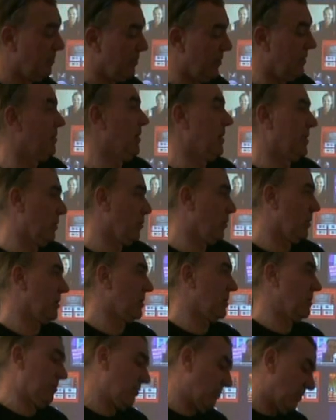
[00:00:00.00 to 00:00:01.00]
But as it
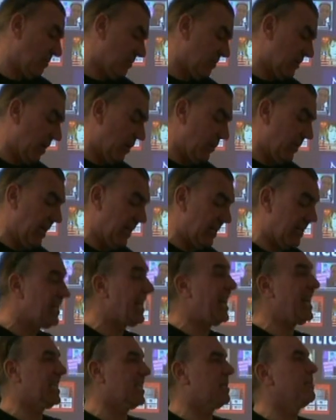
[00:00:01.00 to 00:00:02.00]
was, no need.
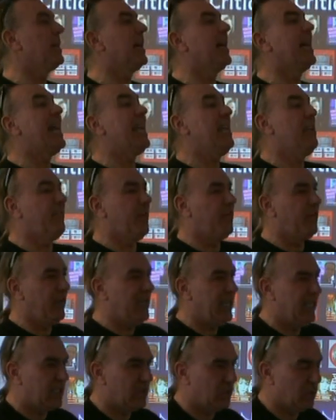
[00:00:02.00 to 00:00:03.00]
That's my A for
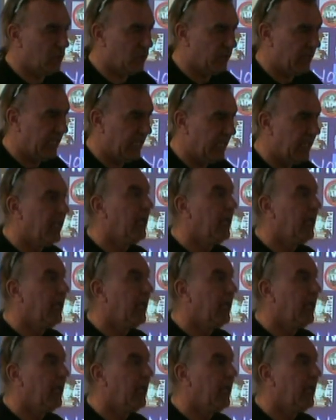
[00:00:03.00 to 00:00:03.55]
V story.